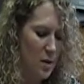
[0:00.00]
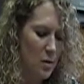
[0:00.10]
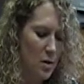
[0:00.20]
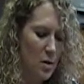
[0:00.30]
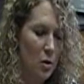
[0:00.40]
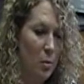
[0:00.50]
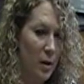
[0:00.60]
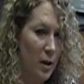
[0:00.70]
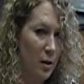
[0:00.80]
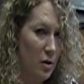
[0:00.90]
This is a
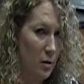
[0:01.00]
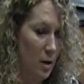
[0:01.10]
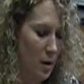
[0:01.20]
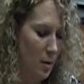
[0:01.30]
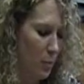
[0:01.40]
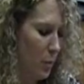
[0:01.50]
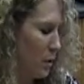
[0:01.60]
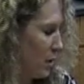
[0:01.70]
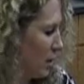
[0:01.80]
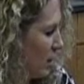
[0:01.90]
2-player
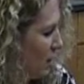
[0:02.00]
board.